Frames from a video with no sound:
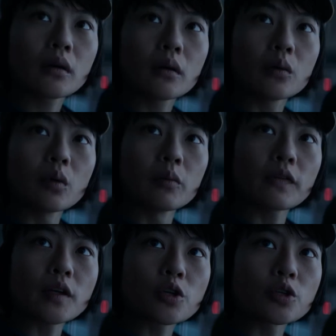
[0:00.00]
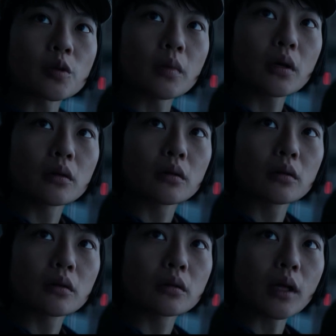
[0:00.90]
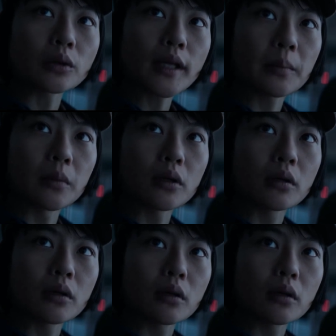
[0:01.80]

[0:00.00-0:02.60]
asked the military official that what are we testing in